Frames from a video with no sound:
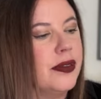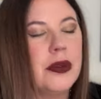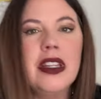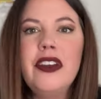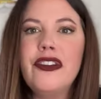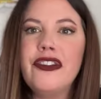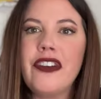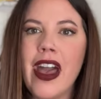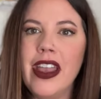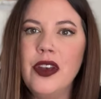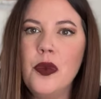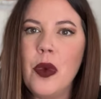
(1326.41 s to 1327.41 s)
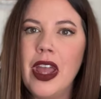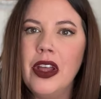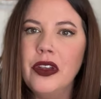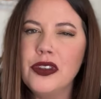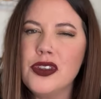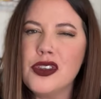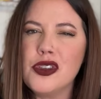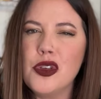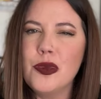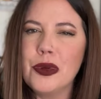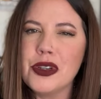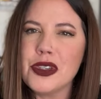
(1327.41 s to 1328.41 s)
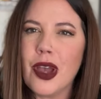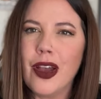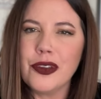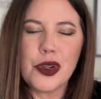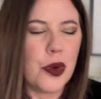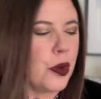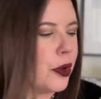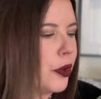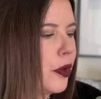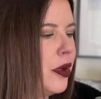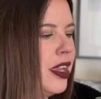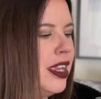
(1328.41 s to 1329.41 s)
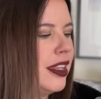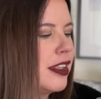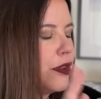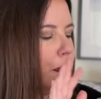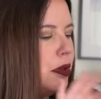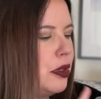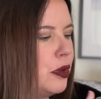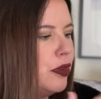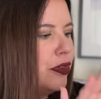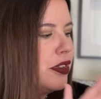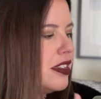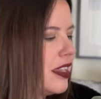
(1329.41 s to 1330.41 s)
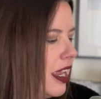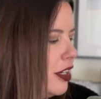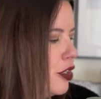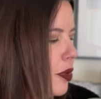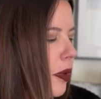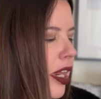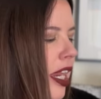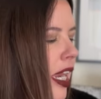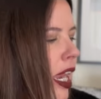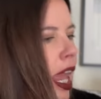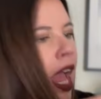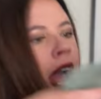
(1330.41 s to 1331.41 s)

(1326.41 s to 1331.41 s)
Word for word: really fine whale, super soft corduroy in this beautiful sage green.